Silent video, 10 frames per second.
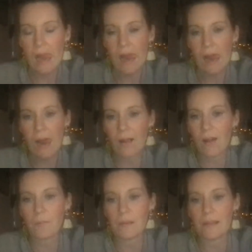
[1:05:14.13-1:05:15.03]
Oh, I
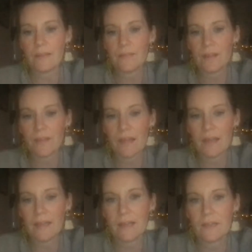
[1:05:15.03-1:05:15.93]
can't believe that
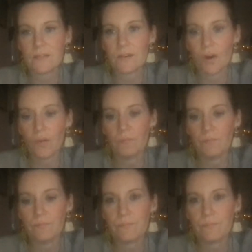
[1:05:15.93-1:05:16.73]
link has gone.